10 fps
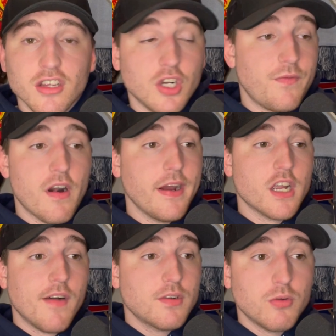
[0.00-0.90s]
Looked very
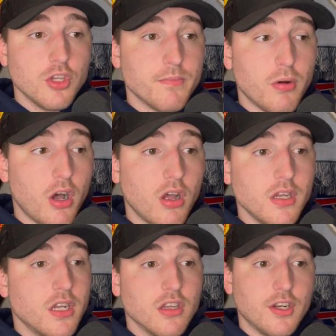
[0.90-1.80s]
comfortable on the
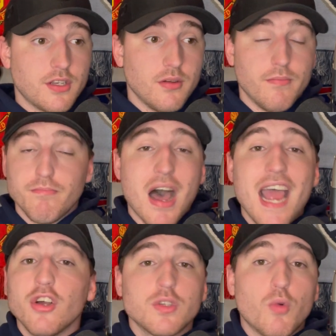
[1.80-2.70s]
ball, looked
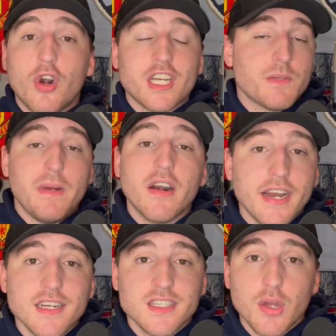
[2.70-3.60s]
miles more
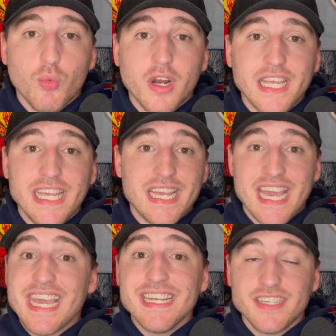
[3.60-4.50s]
experienced than what he
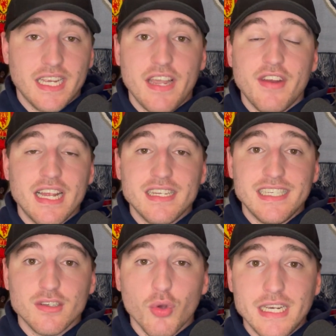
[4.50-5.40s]
is, and given that
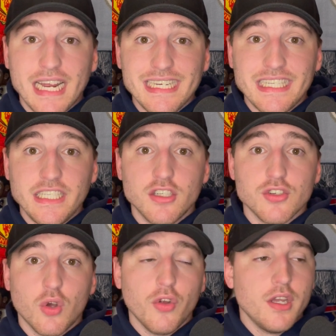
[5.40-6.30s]
he's only 19
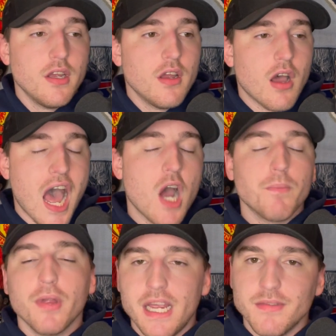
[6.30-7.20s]
years old, I
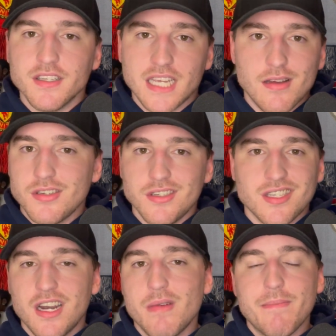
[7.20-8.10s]
would play him in this game. So
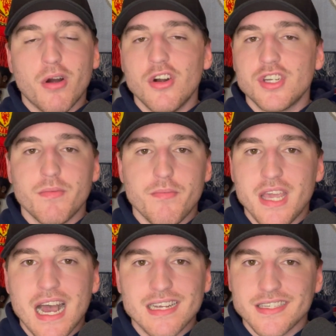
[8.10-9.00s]
just center back partnership of
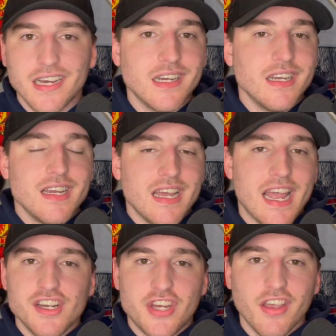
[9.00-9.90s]
Miazga
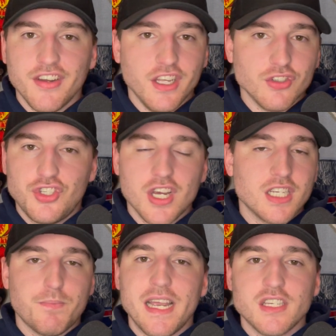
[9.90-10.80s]
and Jalen Neal
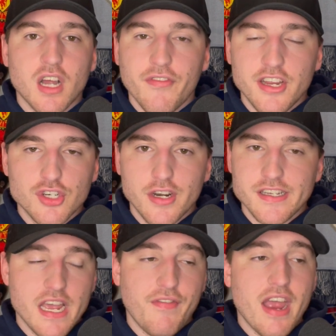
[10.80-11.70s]
just based off
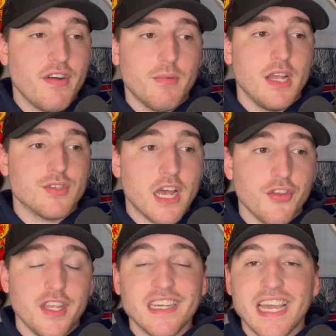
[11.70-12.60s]
injuries. If everybody was
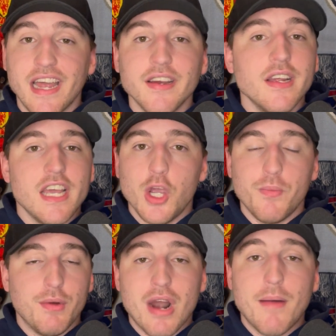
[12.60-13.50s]
healthy, again, it
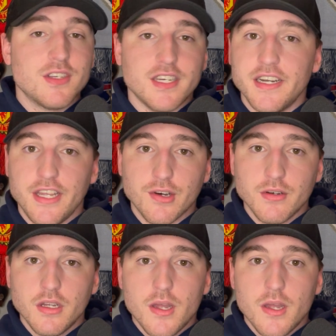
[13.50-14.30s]
would be Robinson and Neal.